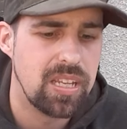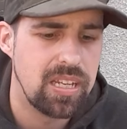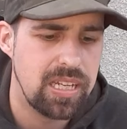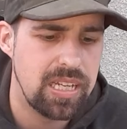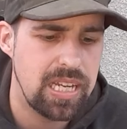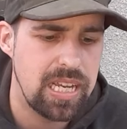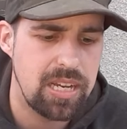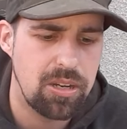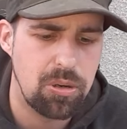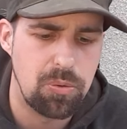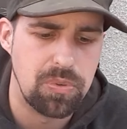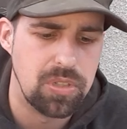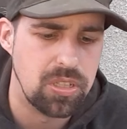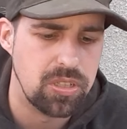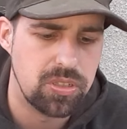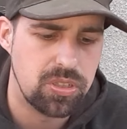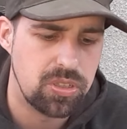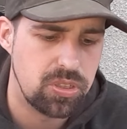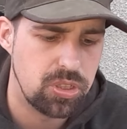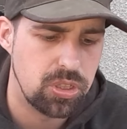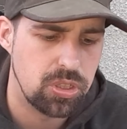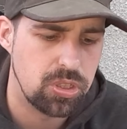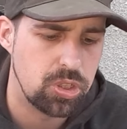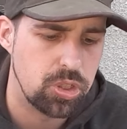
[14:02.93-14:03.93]
yeah I will
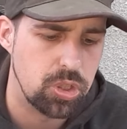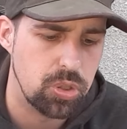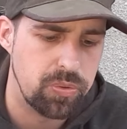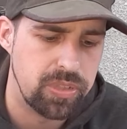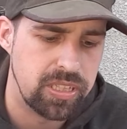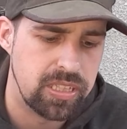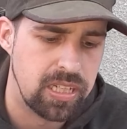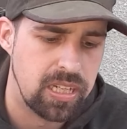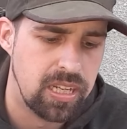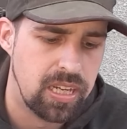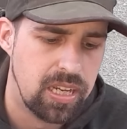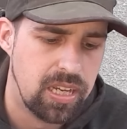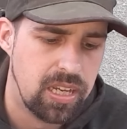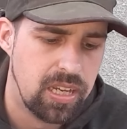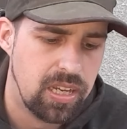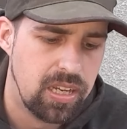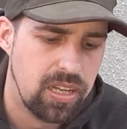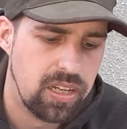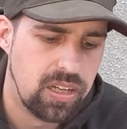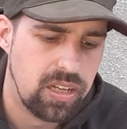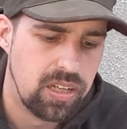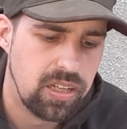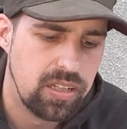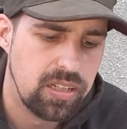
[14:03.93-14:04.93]
just show it
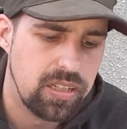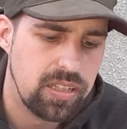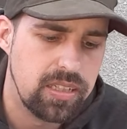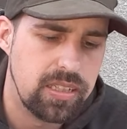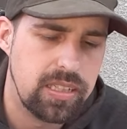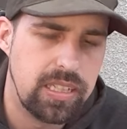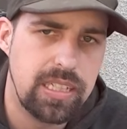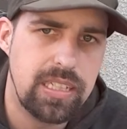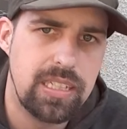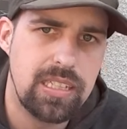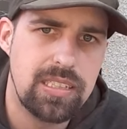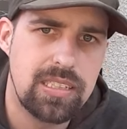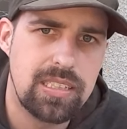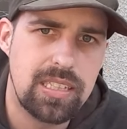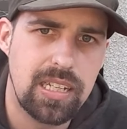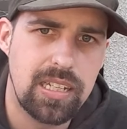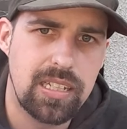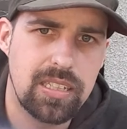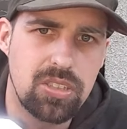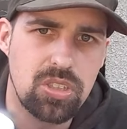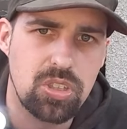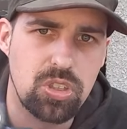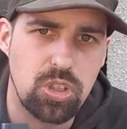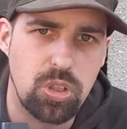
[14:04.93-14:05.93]
this
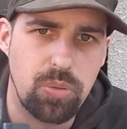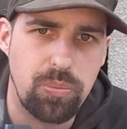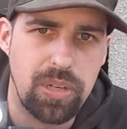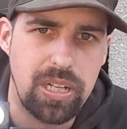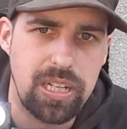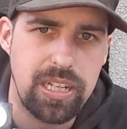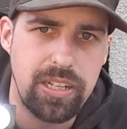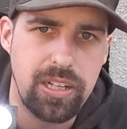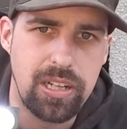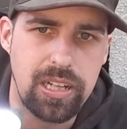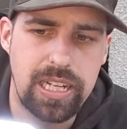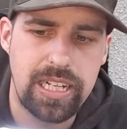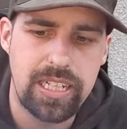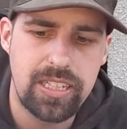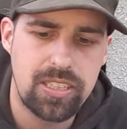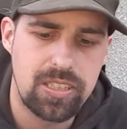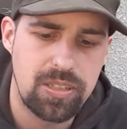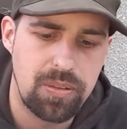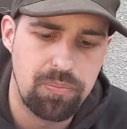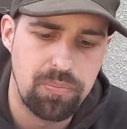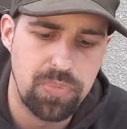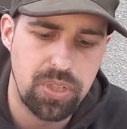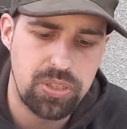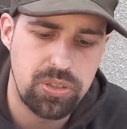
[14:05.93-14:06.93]
has some a little
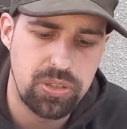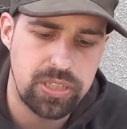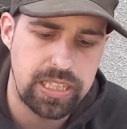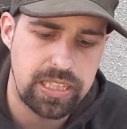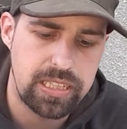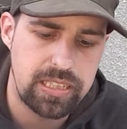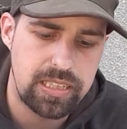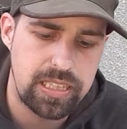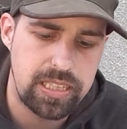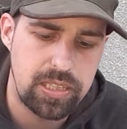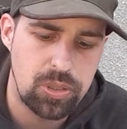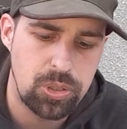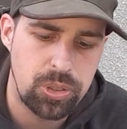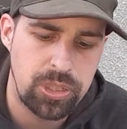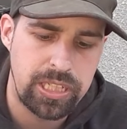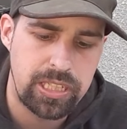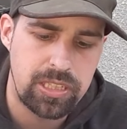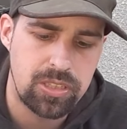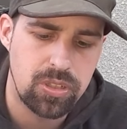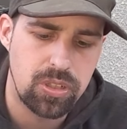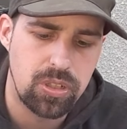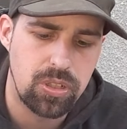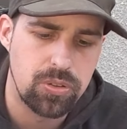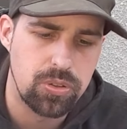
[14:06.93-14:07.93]
light, but you can turn
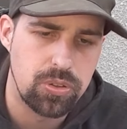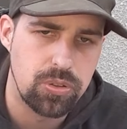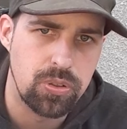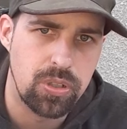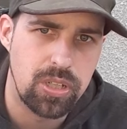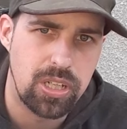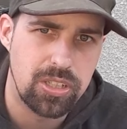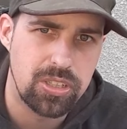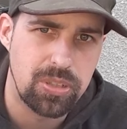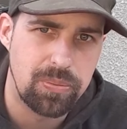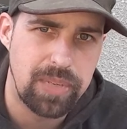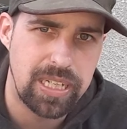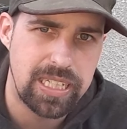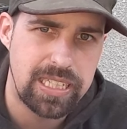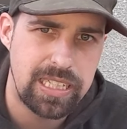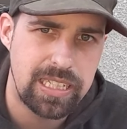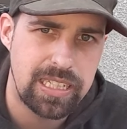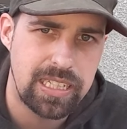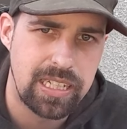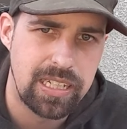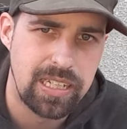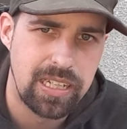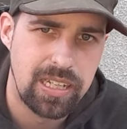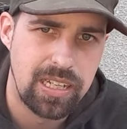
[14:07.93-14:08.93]
it onto
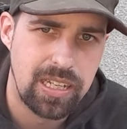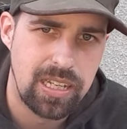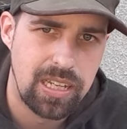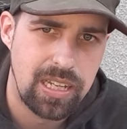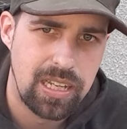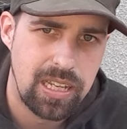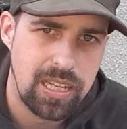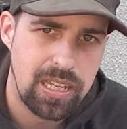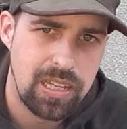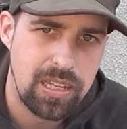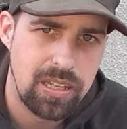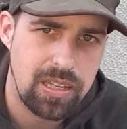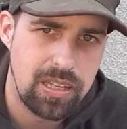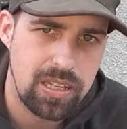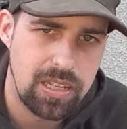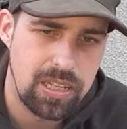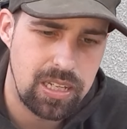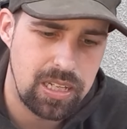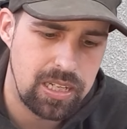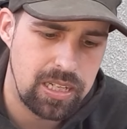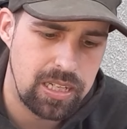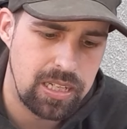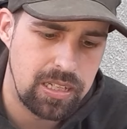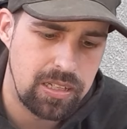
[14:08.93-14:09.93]
automatic
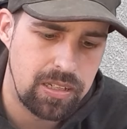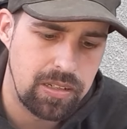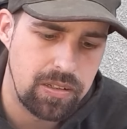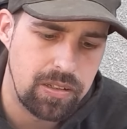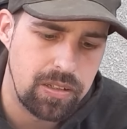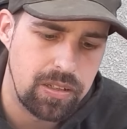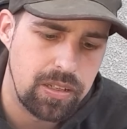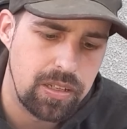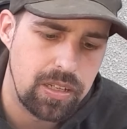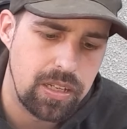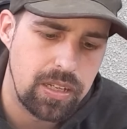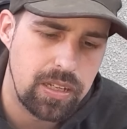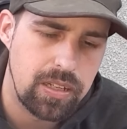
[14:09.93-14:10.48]
and uh,